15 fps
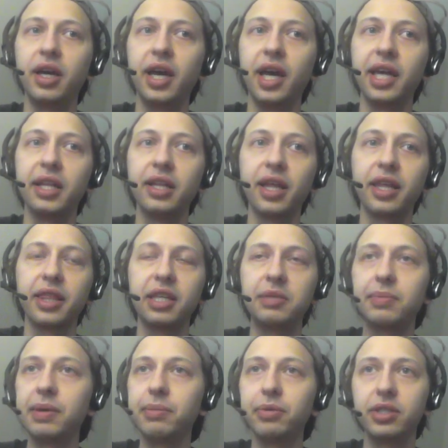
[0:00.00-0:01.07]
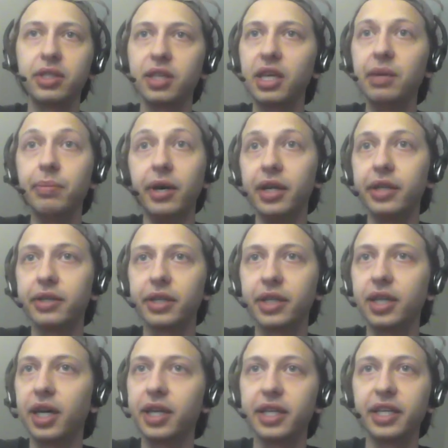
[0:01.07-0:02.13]
And like these people just keep
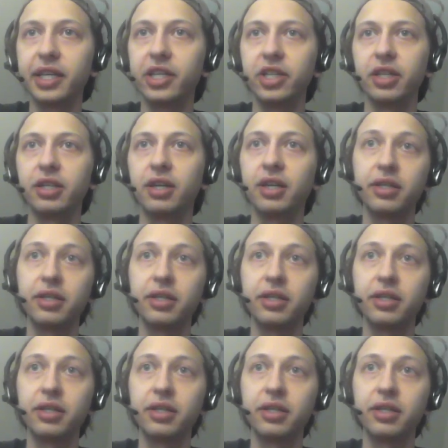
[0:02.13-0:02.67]
undercutting each other,